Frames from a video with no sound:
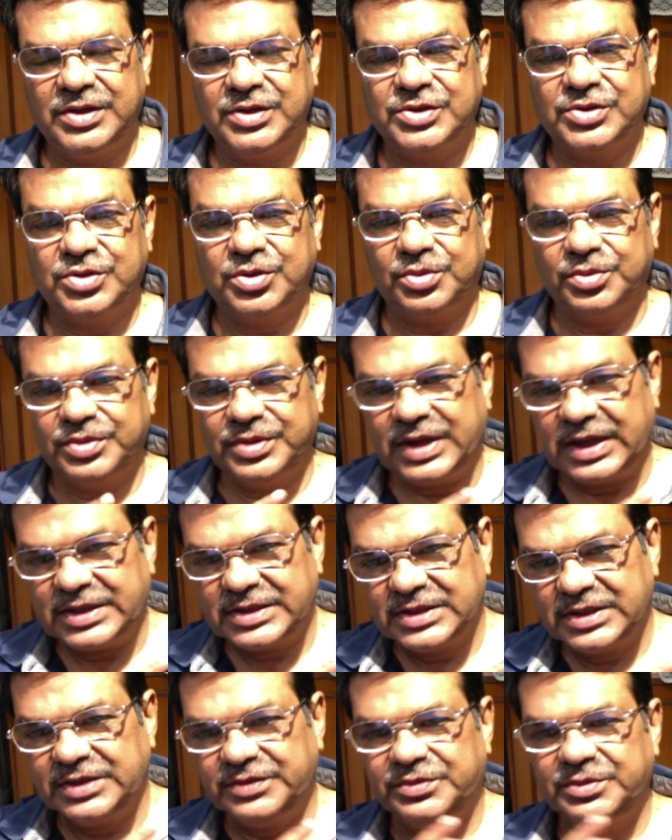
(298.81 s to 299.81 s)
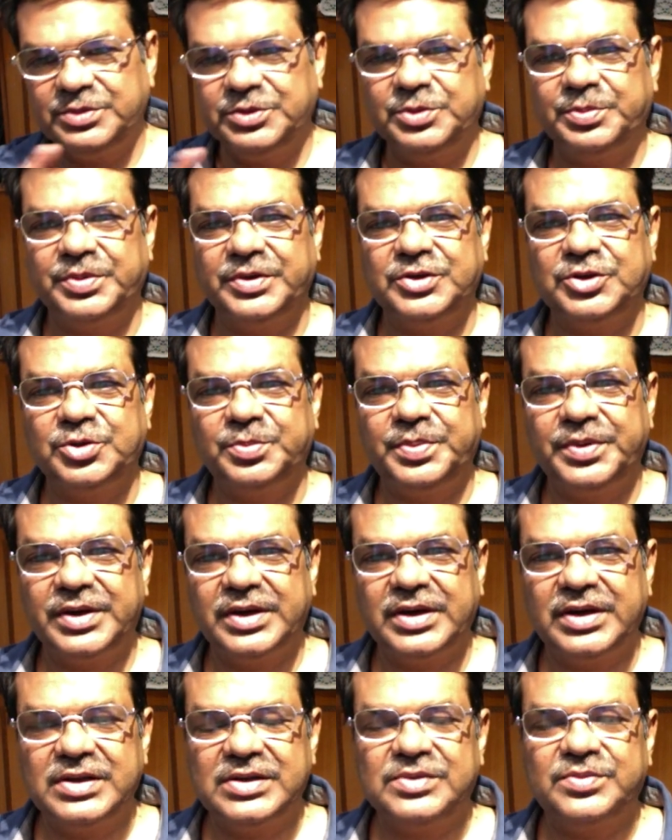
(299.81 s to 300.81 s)
So that is the difference.
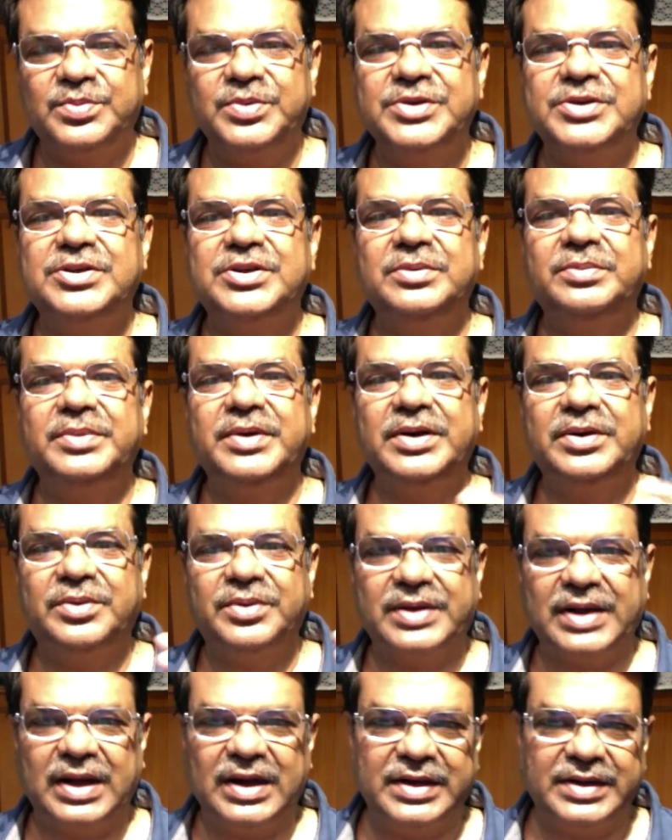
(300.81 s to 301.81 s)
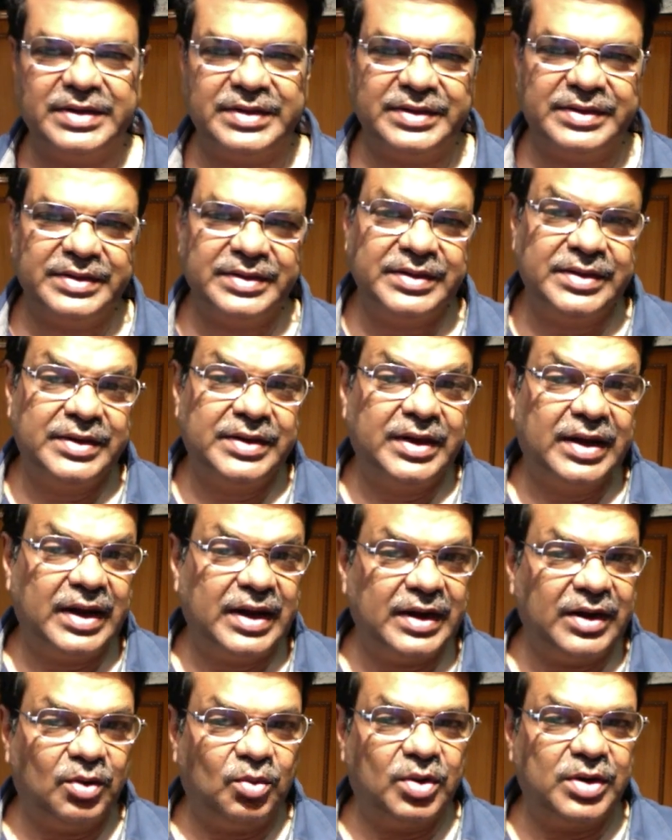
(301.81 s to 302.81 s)
Jupiter is wisdom in totality.
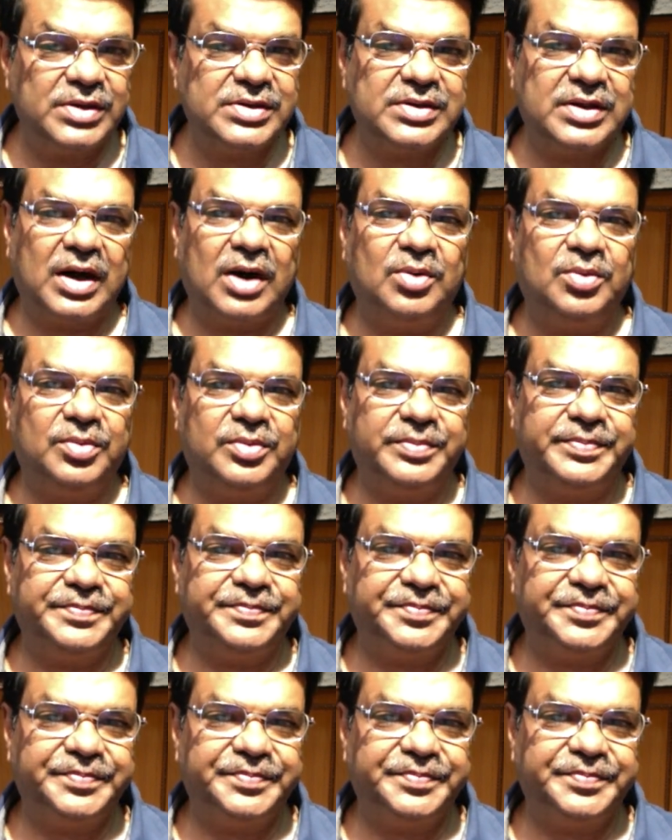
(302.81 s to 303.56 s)
And now what is Rahu?